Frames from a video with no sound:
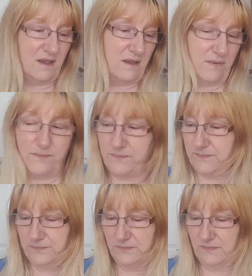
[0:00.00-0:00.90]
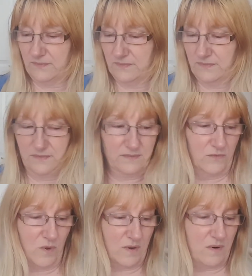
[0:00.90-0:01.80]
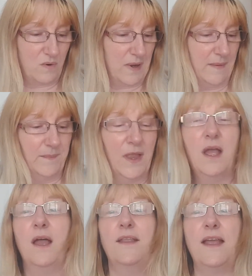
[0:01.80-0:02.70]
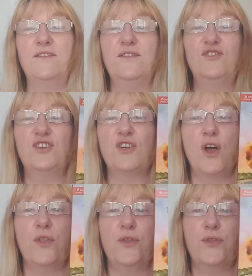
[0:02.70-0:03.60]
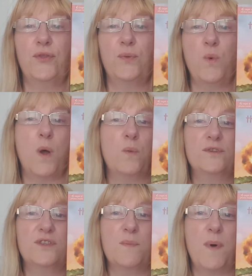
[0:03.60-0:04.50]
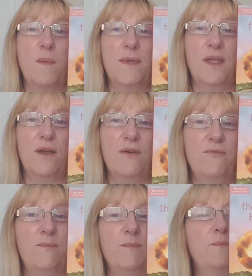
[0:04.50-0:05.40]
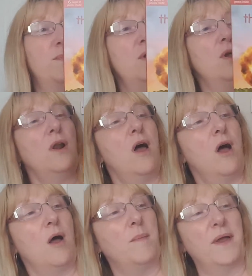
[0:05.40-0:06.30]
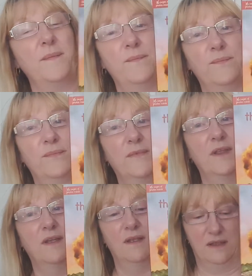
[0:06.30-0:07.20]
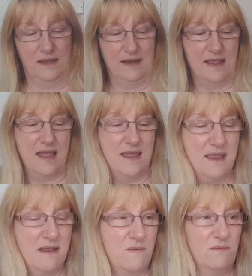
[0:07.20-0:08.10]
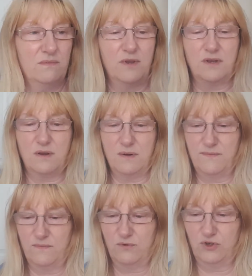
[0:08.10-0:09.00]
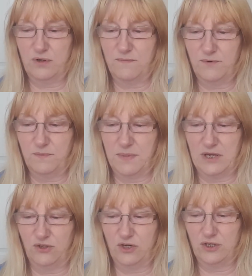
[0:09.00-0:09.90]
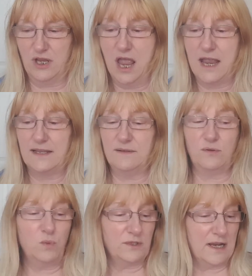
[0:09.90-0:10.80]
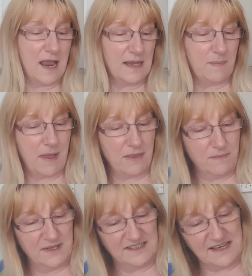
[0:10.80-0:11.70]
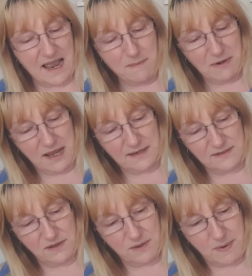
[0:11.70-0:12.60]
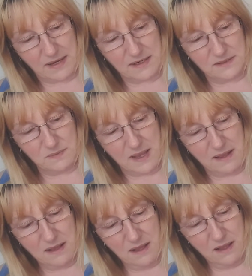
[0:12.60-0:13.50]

Um, where are we? And then she's got what was the bombing of Pearl Harbor. And again, I don't know if I should have some pictures. And what I like about them, there's timelines on the back as well.